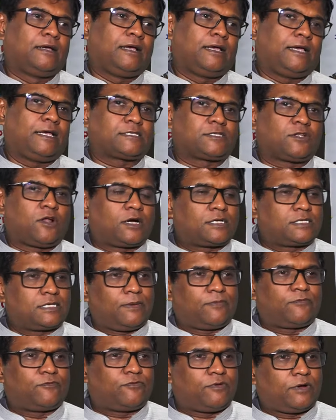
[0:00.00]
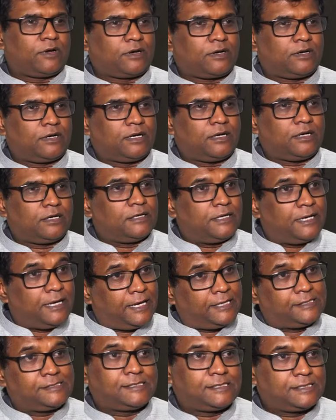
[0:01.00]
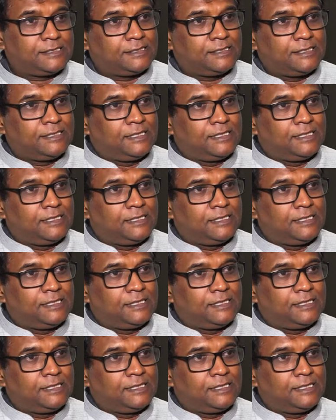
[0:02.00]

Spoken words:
he has not slept for days,